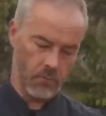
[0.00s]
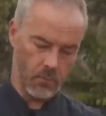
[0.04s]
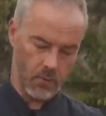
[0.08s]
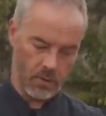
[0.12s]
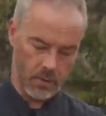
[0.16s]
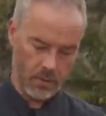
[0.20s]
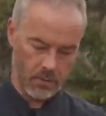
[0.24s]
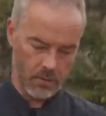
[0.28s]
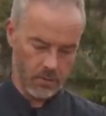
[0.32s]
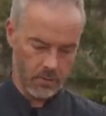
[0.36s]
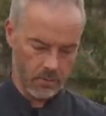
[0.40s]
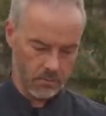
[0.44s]

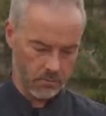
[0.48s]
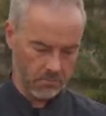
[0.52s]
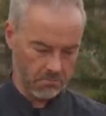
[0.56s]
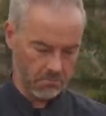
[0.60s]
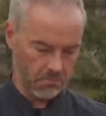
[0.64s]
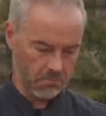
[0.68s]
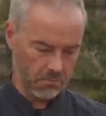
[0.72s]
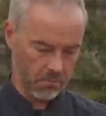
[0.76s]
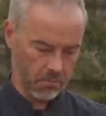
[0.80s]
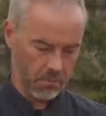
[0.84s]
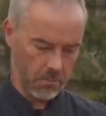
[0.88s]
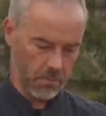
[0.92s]
Wow,
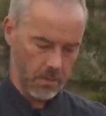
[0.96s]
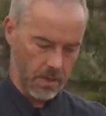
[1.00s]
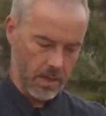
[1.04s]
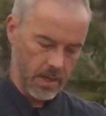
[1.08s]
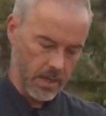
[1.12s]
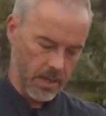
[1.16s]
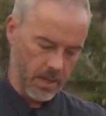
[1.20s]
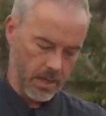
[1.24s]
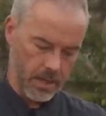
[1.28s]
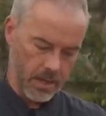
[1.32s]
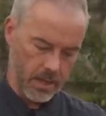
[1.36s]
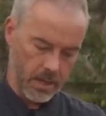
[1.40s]

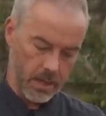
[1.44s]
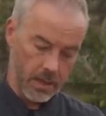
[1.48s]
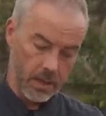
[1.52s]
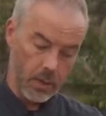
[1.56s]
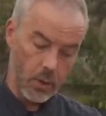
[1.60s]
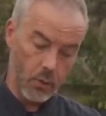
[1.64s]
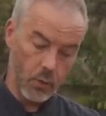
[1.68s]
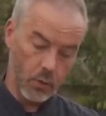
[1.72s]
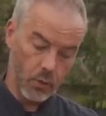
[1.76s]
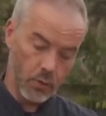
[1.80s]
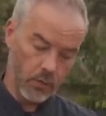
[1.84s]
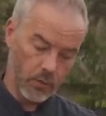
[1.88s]

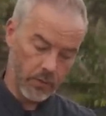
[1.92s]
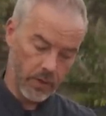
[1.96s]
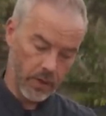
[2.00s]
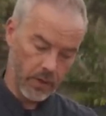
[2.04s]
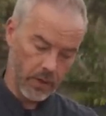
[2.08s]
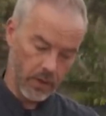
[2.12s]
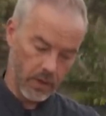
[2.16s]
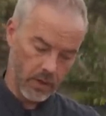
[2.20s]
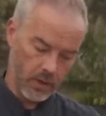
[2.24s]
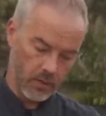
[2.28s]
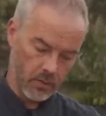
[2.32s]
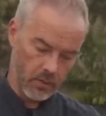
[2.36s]
looks
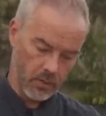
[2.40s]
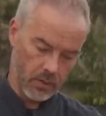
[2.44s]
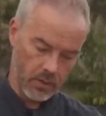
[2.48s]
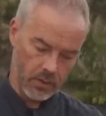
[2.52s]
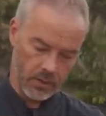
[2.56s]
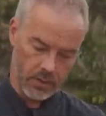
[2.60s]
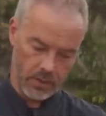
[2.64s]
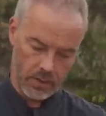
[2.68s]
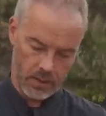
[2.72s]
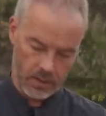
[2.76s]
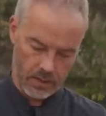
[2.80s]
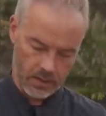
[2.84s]
very
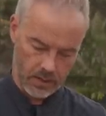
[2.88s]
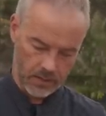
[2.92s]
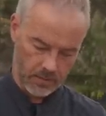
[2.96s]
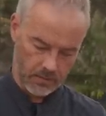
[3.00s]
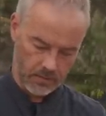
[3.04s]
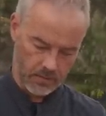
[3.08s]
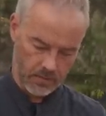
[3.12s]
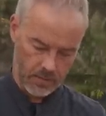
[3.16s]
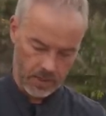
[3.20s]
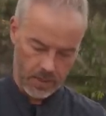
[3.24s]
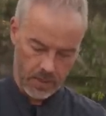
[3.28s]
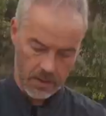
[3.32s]
interesting.
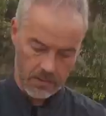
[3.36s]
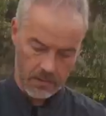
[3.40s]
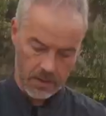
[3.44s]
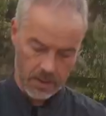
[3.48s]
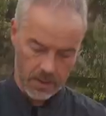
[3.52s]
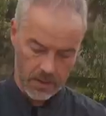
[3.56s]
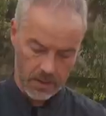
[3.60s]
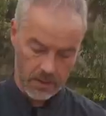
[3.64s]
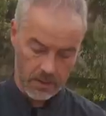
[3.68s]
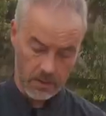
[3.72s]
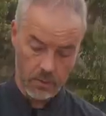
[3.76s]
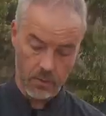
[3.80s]
And we
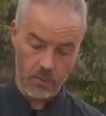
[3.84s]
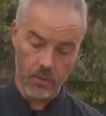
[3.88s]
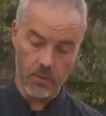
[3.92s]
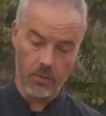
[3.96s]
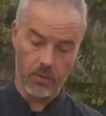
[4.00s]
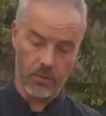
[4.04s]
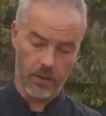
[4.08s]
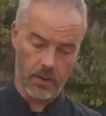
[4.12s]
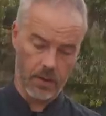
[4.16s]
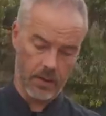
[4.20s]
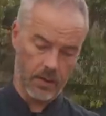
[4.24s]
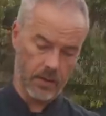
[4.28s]
get a lot of
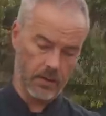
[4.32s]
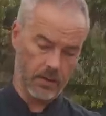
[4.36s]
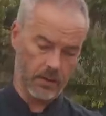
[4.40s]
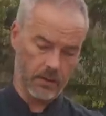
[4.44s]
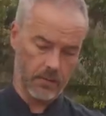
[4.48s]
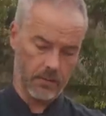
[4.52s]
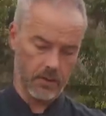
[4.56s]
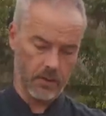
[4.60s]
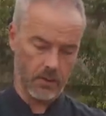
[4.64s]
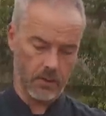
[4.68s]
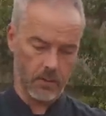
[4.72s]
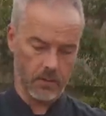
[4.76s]
things,
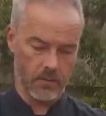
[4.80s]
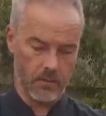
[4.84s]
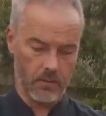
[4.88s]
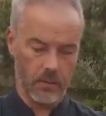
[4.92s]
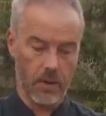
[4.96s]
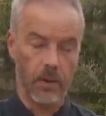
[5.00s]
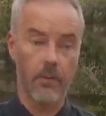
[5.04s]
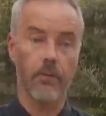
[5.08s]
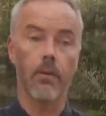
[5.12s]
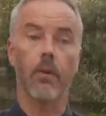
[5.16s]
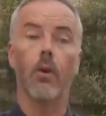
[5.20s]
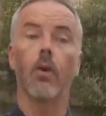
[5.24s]
so we
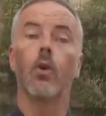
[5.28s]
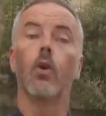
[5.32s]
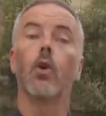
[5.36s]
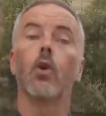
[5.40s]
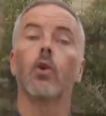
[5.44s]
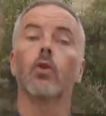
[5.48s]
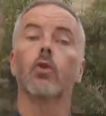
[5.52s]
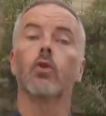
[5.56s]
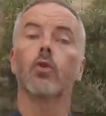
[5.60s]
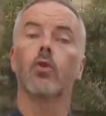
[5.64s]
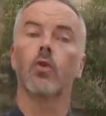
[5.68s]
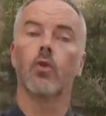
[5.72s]
have
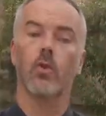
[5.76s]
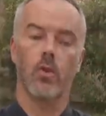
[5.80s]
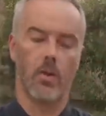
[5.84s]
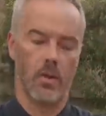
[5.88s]
lots